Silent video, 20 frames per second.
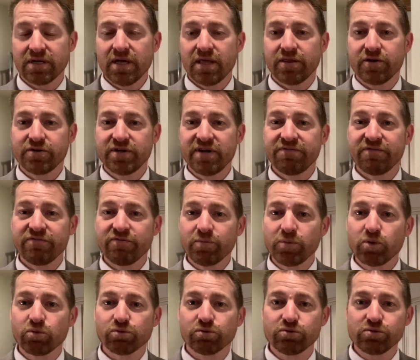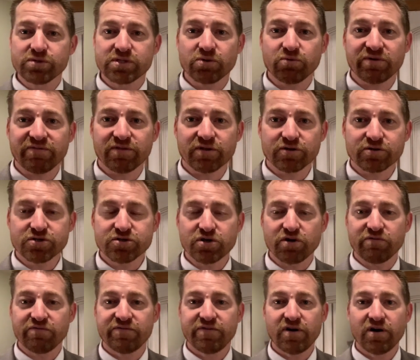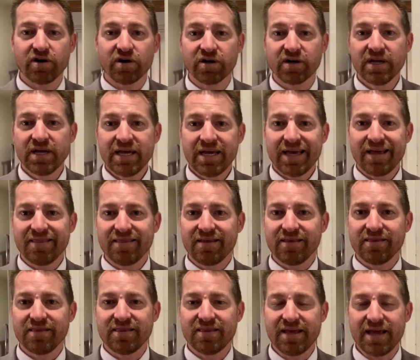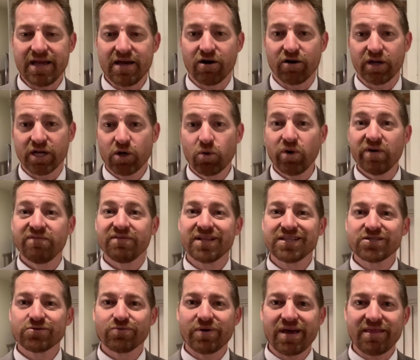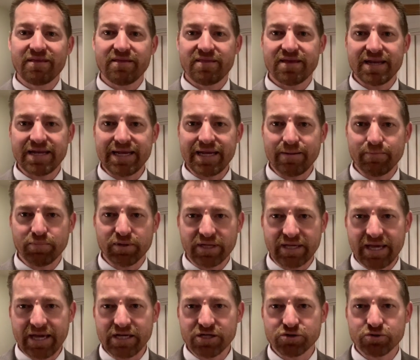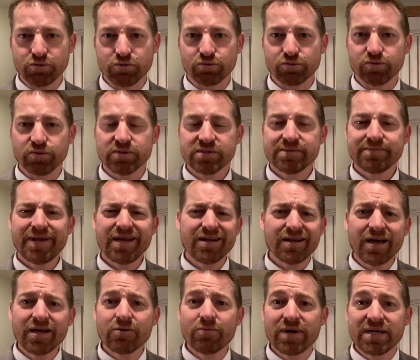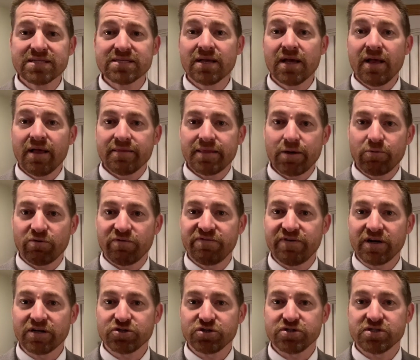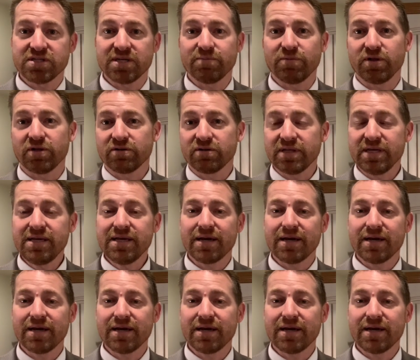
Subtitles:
They're different from the rules that we've learned so far in that they are equivalence rather than implicational rules. Now, in a lot of ways, they will function similarly.